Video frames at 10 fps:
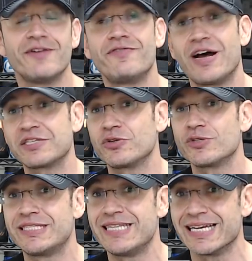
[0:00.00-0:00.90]

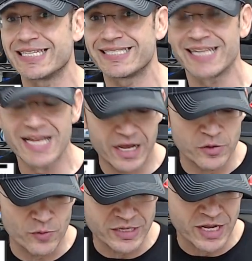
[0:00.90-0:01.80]
Vaso-6
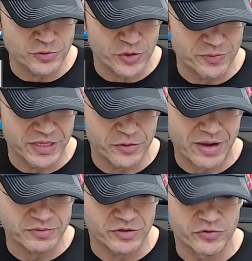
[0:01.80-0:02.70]
and 100
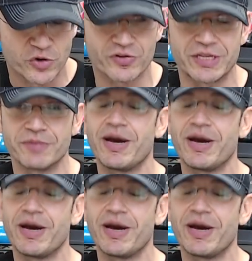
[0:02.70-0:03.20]
milligrams of Norvaline.